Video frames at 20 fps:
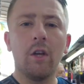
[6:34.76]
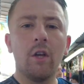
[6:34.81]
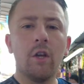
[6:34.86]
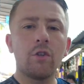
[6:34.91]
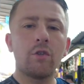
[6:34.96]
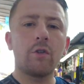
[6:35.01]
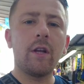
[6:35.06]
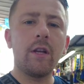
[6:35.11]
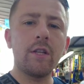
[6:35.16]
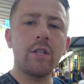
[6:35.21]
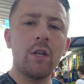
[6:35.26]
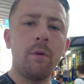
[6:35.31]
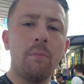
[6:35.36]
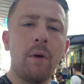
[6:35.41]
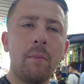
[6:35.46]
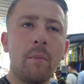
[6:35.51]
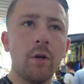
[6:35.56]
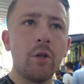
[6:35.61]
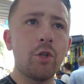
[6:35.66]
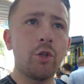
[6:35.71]
So that's something
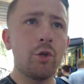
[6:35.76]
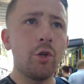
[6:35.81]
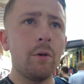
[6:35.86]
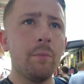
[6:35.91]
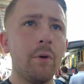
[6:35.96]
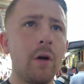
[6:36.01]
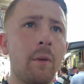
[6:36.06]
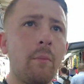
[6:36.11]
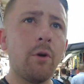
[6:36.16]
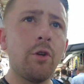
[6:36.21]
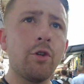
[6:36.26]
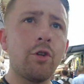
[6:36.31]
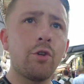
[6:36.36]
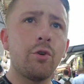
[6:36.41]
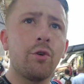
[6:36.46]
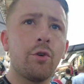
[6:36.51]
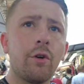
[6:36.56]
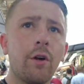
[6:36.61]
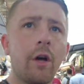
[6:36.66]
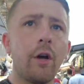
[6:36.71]
I'm unsure about. I'm
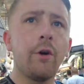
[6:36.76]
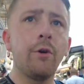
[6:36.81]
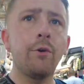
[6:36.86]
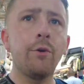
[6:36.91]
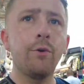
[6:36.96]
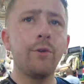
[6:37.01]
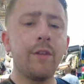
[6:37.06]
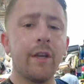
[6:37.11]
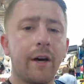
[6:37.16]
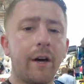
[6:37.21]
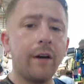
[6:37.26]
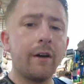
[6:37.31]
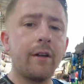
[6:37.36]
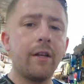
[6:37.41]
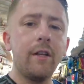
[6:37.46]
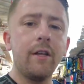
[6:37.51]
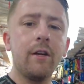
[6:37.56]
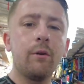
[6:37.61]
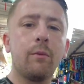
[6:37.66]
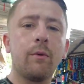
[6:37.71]
unsure how they are
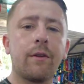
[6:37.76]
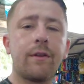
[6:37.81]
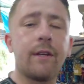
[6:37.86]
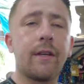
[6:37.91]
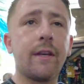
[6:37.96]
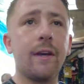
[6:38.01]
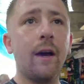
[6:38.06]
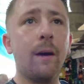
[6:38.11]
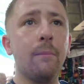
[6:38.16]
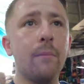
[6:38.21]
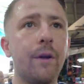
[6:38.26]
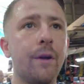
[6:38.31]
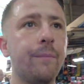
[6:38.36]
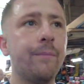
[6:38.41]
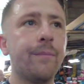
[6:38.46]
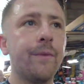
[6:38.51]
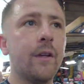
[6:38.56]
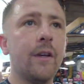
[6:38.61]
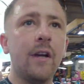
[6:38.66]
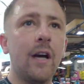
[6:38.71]
here with the camera.
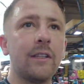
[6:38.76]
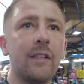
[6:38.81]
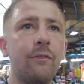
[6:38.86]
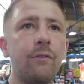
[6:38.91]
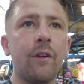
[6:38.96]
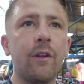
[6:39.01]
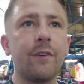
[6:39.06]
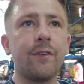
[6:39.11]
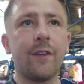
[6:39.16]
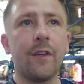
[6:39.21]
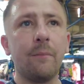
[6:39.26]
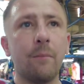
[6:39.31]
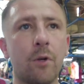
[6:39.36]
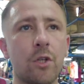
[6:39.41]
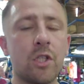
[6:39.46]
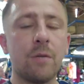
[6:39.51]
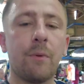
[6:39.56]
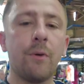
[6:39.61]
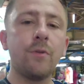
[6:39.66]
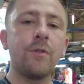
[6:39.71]
I didn't really think
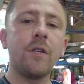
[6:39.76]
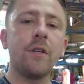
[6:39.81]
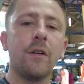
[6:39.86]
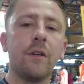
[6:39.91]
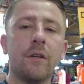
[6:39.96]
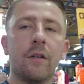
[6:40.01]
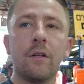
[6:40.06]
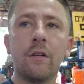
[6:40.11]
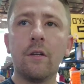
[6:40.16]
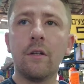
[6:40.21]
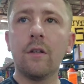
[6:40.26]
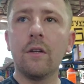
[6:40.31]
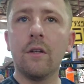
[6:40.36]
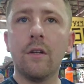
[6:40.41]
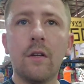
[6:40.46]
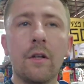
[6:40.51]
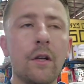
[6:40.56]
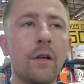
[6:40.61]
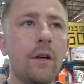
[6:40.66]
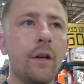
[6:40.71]
much about it.
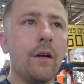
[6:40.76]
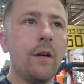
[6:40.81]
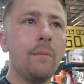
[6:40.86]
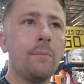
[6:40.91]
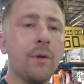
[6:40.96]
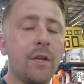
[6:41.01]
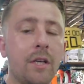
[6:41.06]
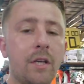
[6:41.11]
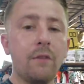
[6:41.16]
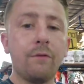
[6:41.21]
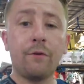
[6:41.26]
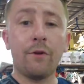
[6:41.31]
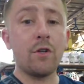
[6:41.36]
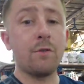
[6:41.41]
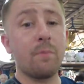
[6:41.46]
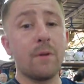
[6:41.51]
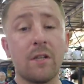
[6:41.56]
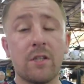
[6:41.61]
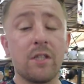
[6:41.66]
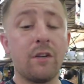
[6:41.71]
Um, but he, first
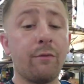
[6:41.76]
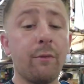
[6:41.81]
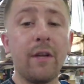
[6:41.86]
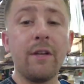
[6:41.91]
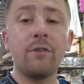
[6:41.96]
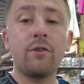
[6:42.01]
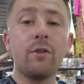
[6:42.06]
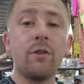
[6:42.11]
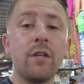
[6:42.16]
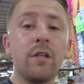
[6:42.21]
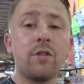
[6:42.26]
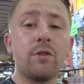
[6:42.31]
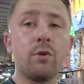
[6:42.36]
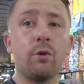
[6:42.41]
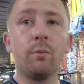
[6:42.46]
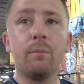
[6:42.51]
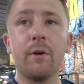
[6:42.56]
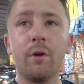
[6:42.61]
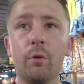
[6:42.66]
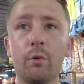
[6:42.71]
person I went to, he's
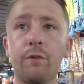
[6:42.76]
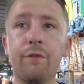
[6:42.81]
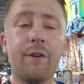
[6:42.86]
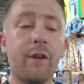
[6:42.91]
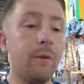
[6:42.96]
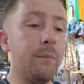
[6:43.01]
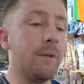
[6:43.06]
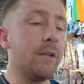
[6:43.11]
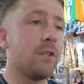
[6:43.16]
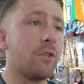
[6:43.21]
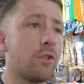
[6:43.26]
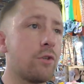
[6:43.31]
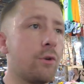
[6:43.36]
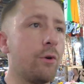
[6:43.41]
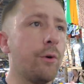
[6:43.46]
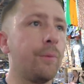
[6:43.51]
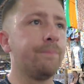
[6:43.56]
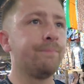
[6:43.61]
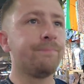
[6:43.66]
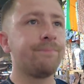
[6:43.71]
told me no filming,
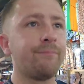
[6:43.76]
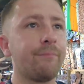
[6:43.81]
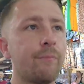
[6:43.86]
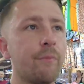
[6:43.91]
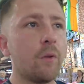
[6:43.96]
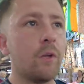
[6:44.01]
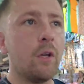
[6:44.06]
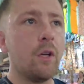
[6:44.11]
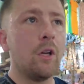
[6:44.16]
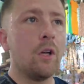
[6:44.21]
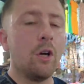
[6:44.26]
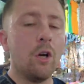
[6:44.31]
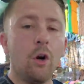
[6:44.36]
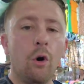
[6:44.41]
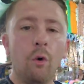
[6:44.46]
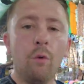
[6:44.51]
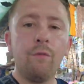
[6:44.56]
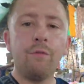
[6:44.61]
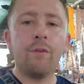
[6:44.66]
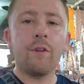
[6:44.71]
so
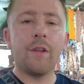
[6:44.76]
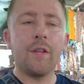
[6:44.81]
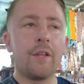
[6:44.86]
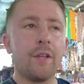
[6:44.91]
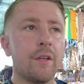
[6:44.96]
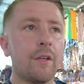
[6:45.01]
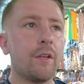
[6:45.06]
hopefully,